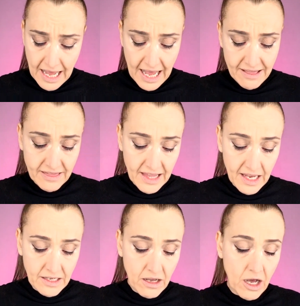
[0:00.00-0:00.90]
And
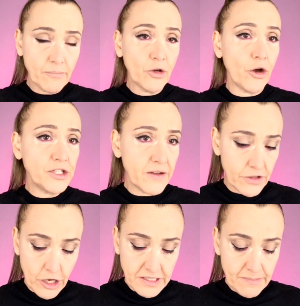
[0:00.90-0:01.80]
then I'm going to,
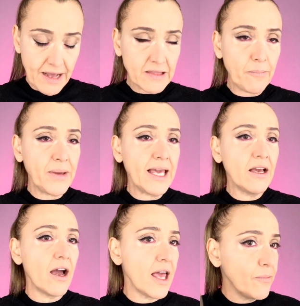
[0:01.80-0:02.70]
even though it's about the pink,
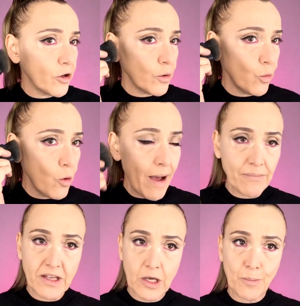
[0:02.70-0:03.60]
I am going to warm
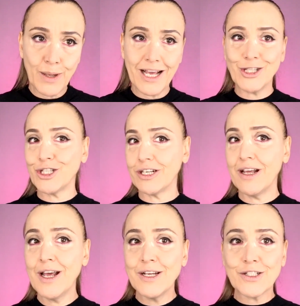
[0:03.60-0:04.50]
up the complexion.
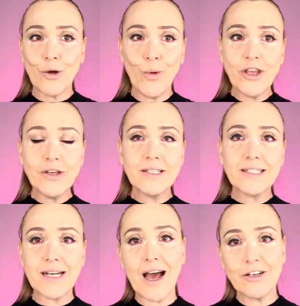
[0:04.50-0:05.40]
So when you
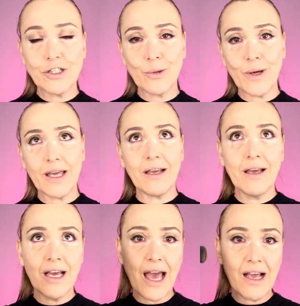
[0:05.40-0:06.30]
start doing
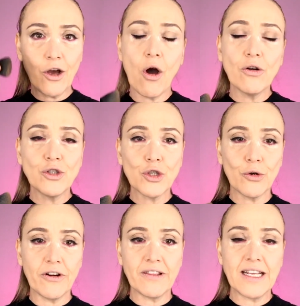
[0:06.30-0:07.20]

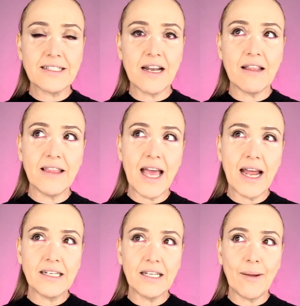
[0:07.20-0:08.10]
contour and things like
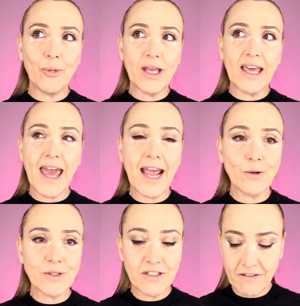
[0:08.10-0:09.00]
that and bringing
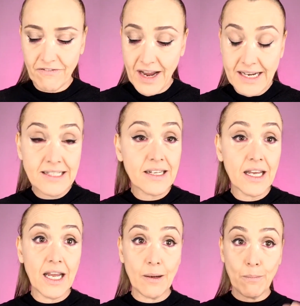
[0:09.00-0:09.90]
angles to the face,
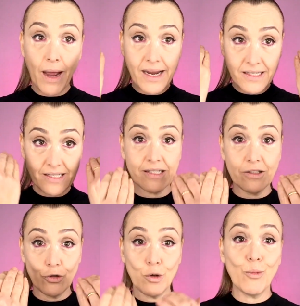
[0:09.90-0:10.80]
it makes
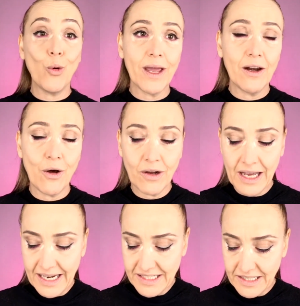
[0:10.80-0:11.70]
you more
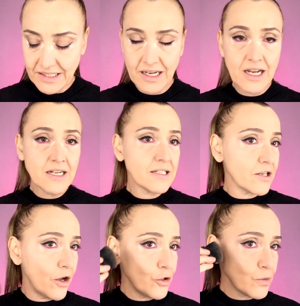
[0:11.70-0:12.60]
elongated.
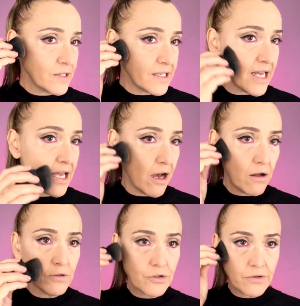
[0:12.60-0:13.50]
So you'll see
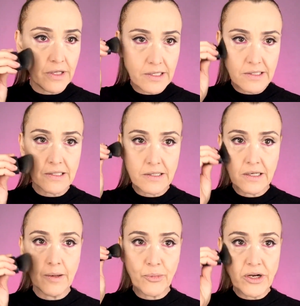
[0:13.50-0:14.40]
I'll do this.
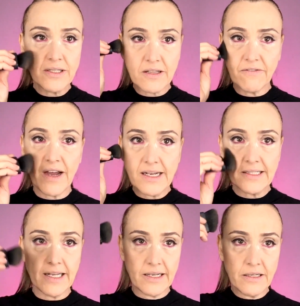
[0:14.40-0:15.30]
It brings the
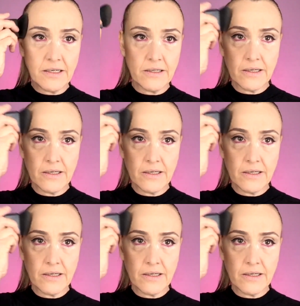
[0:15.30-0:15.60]
face in,